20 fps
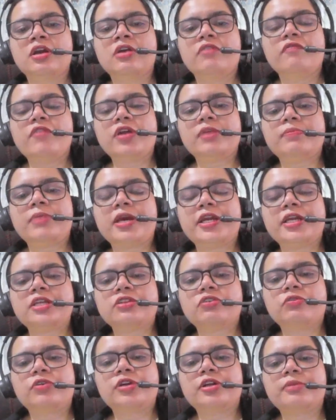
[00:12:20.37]
When
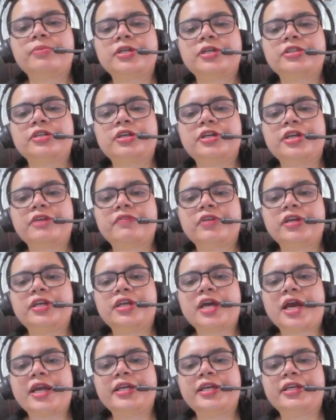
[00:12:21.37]
Barrie's older brother David
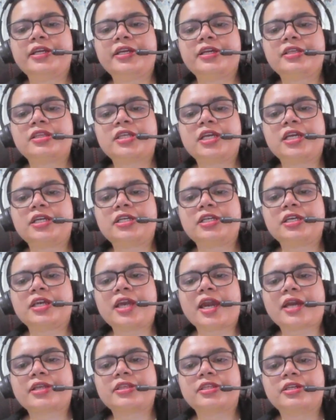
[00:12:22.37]
died in a skating
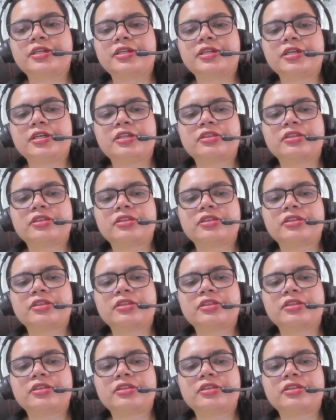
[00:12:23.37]
accident,